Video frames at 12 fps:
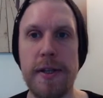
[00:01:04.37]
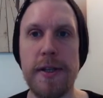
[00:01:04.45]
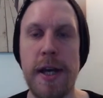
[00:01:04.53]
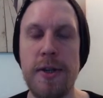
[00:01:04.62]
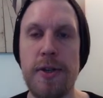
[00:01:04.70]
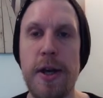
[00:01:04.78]

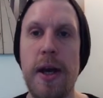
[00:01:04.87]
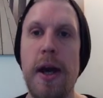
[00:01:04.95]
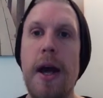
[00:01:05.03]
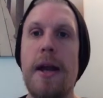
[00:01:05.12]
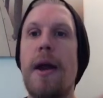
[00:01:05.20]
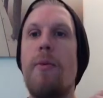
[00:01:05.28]
century.
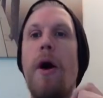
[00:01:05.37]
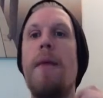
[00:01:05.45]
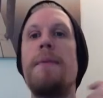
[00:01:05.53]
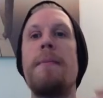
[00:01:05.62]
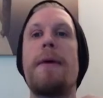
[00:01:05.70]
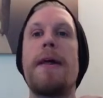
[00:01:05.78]
Now, what
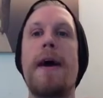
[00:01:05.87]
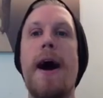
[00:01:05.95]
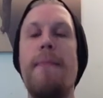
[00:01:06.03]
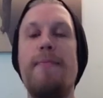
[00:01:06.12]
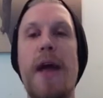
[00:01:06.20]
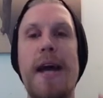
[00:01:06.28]
I mean by
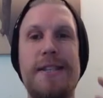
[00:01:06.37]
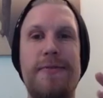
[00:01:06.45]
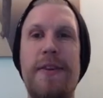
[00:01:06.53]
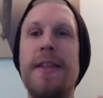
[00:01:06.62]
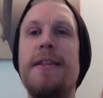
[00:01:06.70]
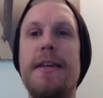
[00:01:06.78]
that
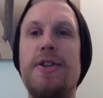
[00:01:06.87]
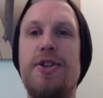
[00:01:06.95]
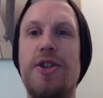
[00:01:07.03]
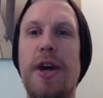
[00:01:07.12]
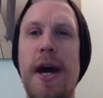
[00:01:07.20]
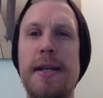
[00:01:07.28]

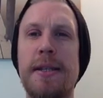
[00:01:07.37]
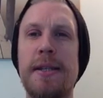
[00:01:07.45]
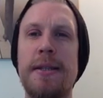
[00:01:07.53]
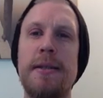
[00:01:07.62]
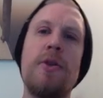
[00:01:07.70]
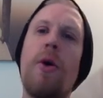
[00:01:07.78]
vintage, as
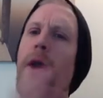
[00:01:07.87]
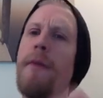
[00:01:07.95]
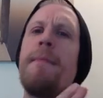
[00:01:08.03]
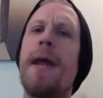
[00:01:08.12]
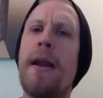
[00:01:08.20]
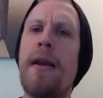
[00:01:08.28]
in not
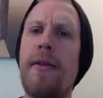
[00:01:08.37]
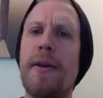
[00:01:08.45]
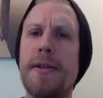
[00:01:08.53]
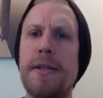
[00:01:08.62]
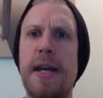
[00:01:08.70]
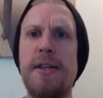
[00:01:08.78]
I've meant in other
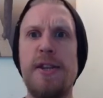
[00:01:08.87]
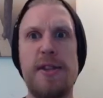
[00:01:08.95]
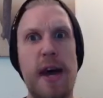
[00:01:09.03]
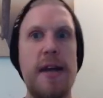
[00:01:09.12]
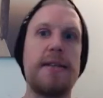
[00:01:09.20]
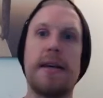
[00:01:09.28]
stages
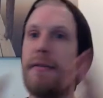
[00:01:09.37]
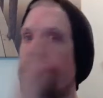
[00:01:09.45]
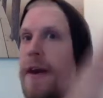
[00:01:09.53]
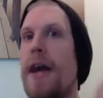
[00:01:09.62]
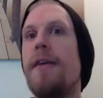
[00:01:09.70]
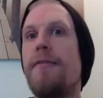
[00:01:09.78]
that it's like
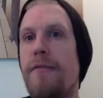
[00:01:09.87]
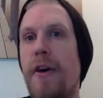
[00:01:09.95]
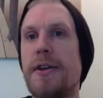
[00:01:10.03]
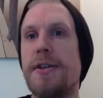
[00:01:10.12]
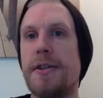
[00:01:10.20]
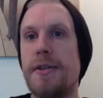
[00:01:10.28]
very
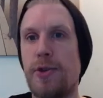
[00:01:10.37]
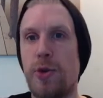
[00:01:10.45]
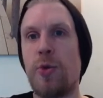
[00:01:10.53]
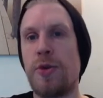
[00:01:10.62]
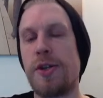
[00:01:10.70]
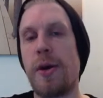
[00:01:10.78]
first
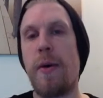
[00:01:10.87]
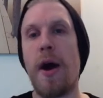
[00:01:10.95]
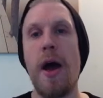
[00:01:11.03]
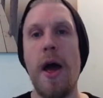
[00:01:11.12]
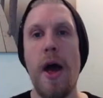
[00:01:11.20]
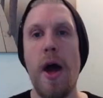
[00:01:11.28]
Stone Sour.
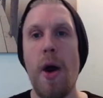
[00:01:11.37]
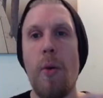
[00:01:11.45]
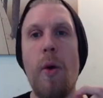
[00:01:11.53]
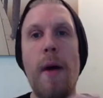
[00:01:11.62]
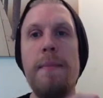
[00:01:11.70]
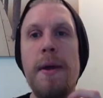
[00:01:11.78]

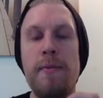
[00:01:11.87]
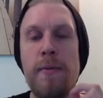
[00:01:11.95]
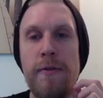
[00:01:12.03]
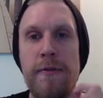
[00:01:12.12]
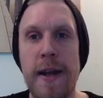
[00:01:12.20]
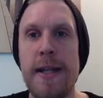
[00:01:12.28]
What I mean
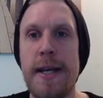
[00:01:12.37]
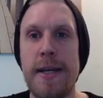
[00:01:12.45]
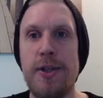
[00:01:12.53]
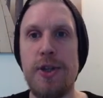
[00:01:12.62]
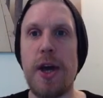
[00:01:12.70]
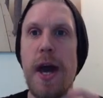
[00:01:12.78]

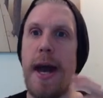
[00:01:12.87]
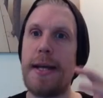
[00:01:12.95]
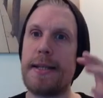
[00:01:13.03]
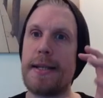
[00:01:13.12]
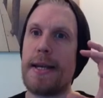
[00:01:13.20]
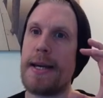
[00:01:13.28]
vintage
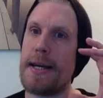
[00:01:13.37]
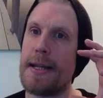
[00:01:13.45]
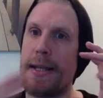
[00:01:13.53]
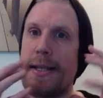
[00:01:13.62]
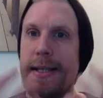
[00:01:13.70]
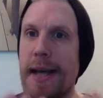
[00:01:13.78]
is the,
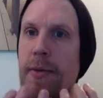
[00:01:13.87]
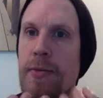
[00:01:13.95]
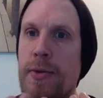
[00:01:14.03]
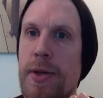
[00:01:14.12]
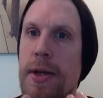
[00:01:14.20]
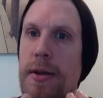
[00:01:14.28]
the
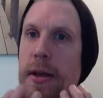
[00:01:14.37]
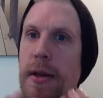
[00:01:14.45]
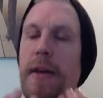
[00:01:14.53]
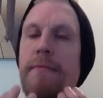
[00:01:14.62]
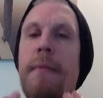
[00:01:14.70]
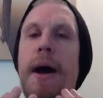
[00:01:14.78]
sound that
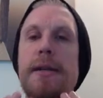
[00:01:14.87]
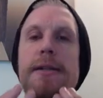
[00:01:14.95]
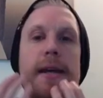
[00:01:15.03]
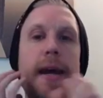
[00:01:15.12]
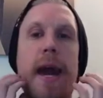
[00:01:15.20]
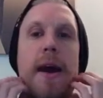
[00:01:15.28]
they've
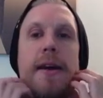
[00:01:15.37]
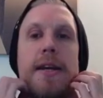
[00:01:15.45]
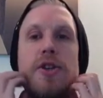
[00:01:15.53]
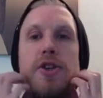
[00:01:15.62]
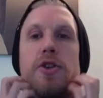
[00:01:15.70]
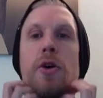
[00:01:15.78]
managed to get in
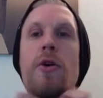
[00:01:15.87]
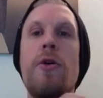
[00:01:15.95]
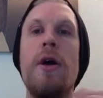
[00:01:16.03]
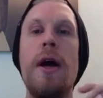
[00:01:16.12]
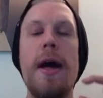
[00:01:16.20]
each song,